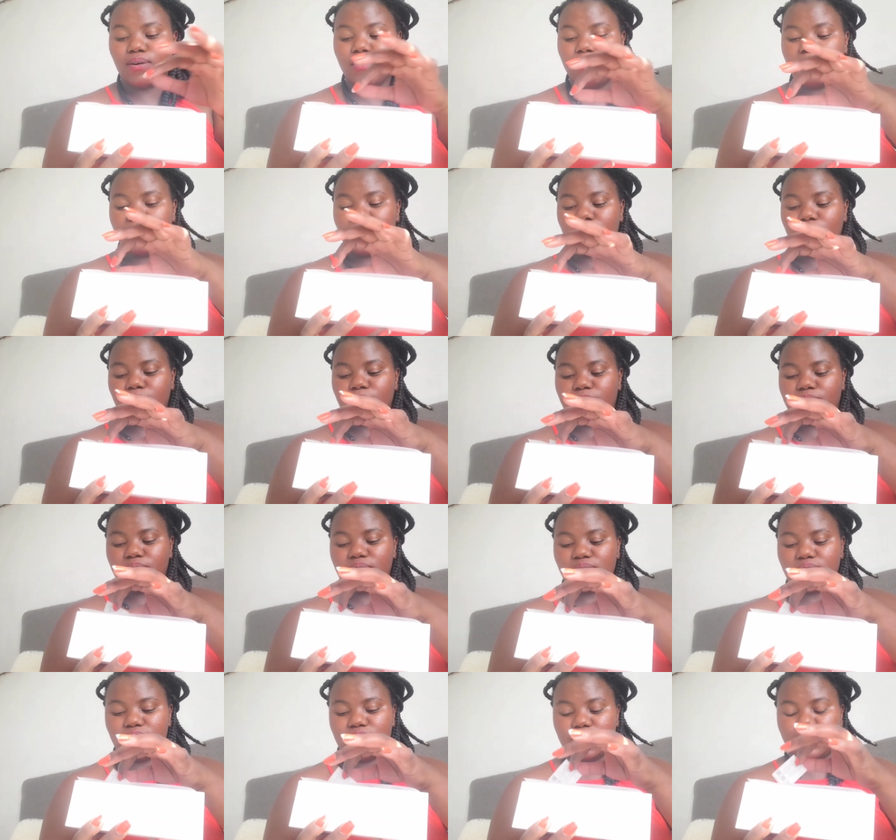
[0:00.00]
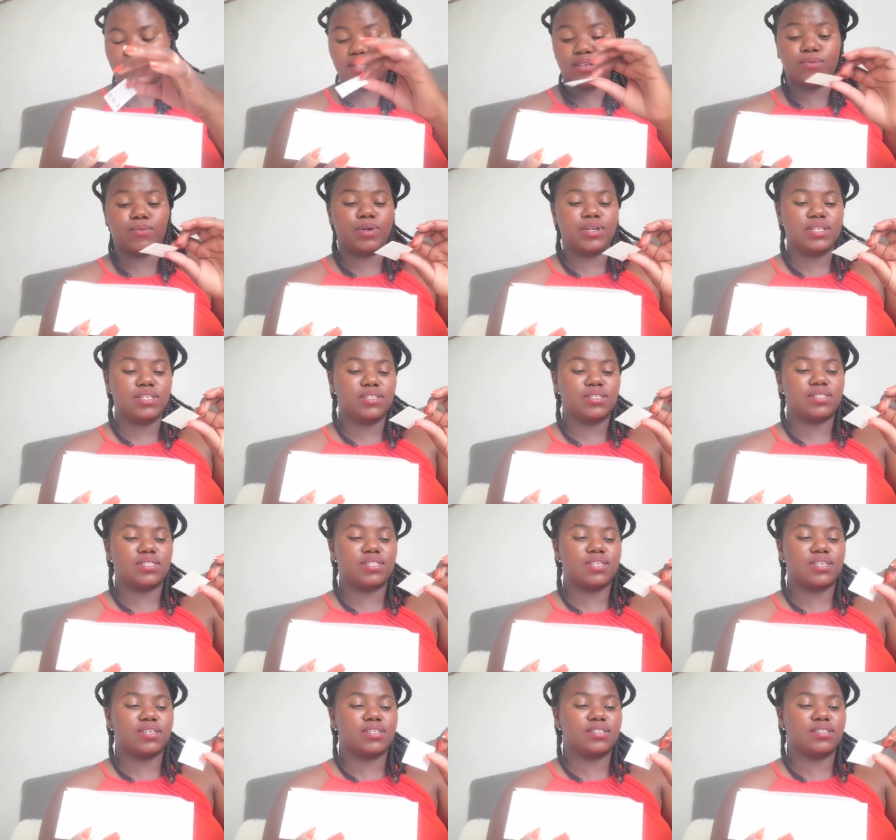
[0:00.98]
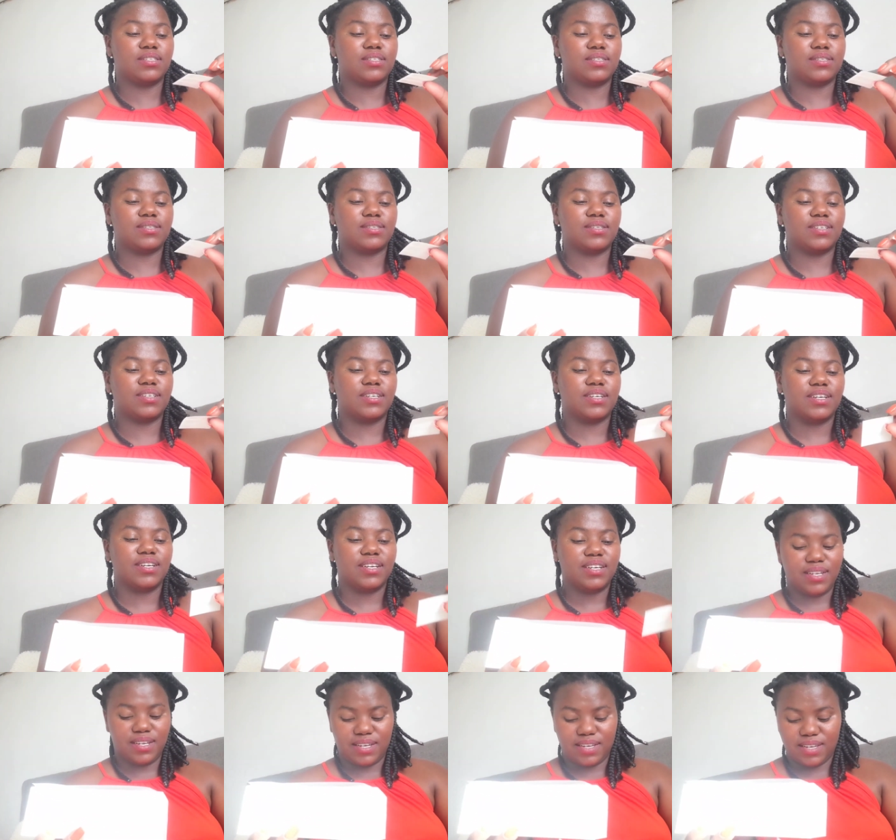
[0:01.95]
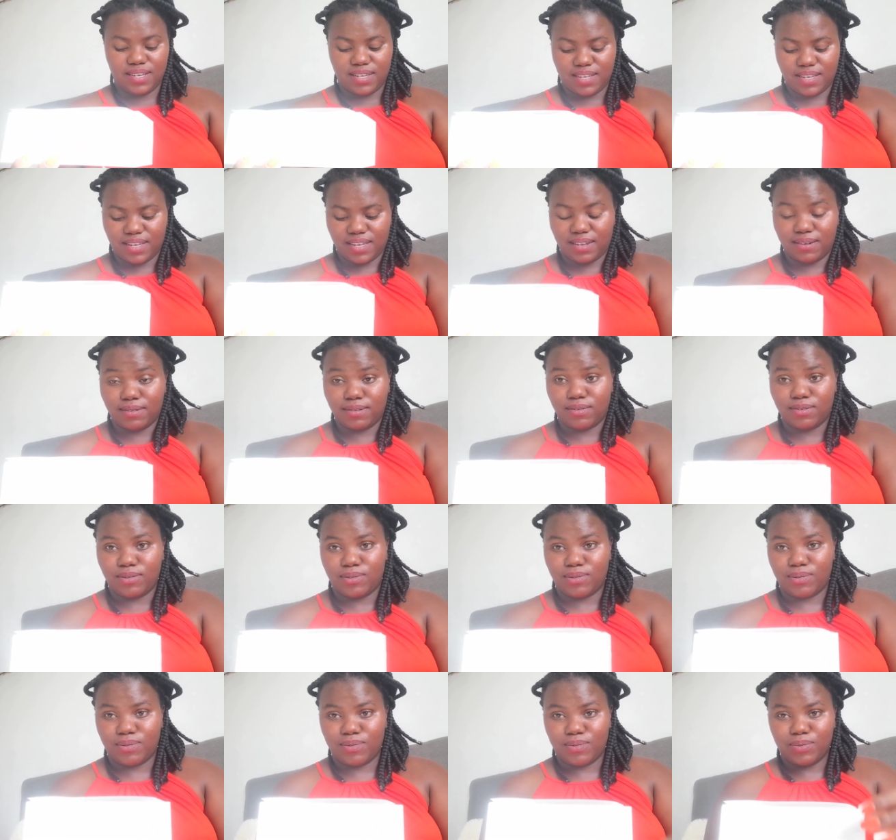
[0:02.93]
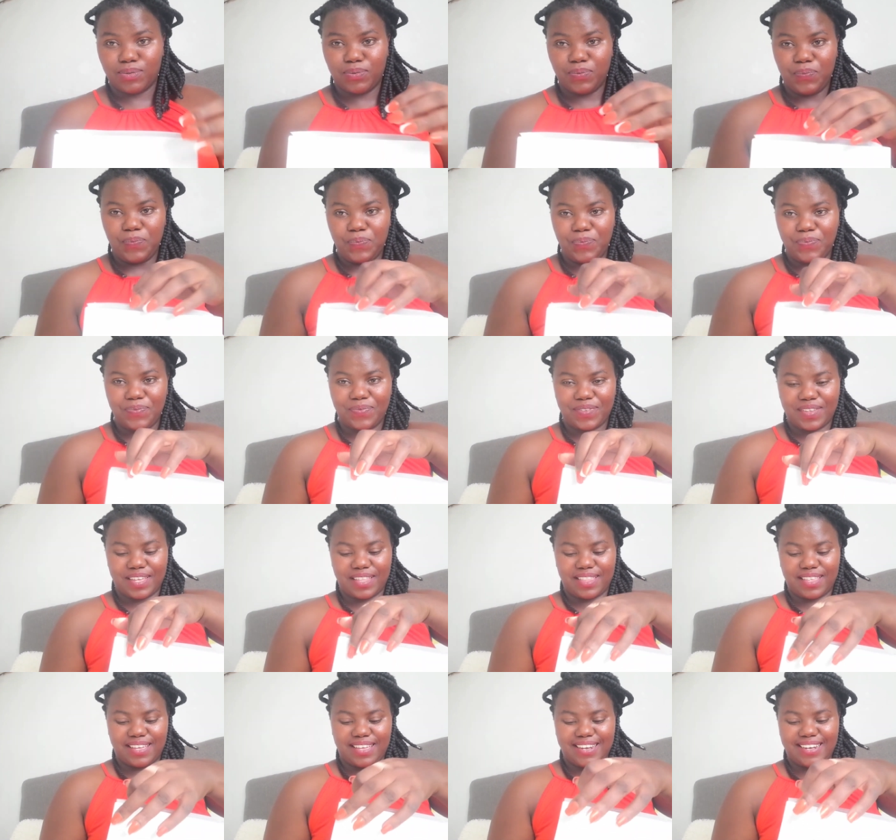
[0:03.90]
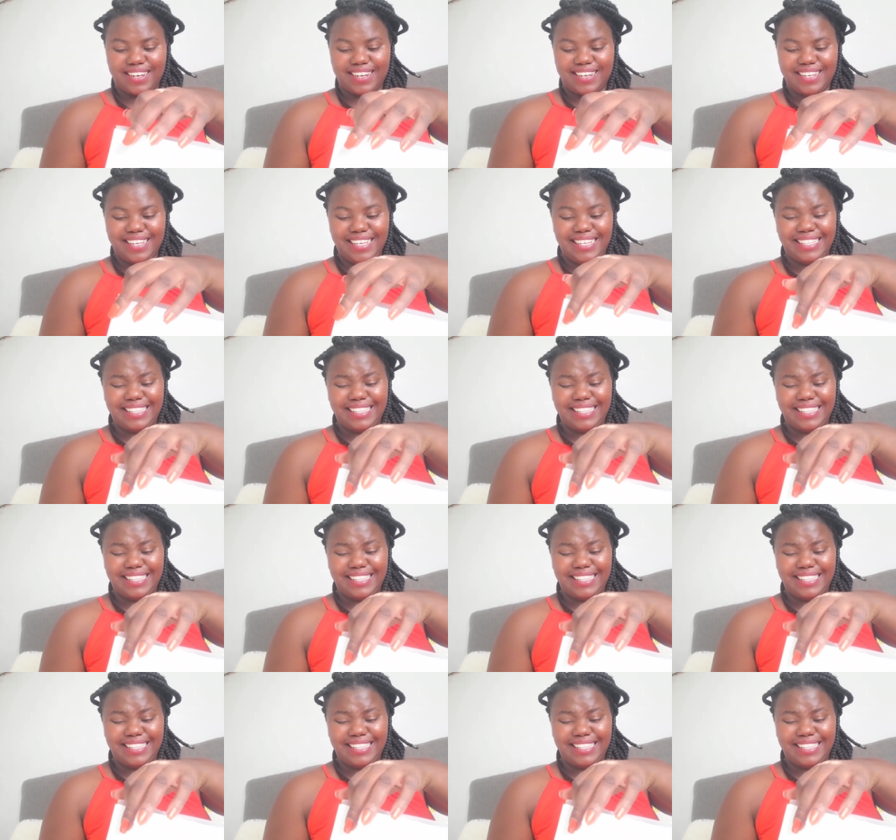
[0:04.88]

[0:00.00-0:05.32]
oh my word. And then what is this? I don't know. And then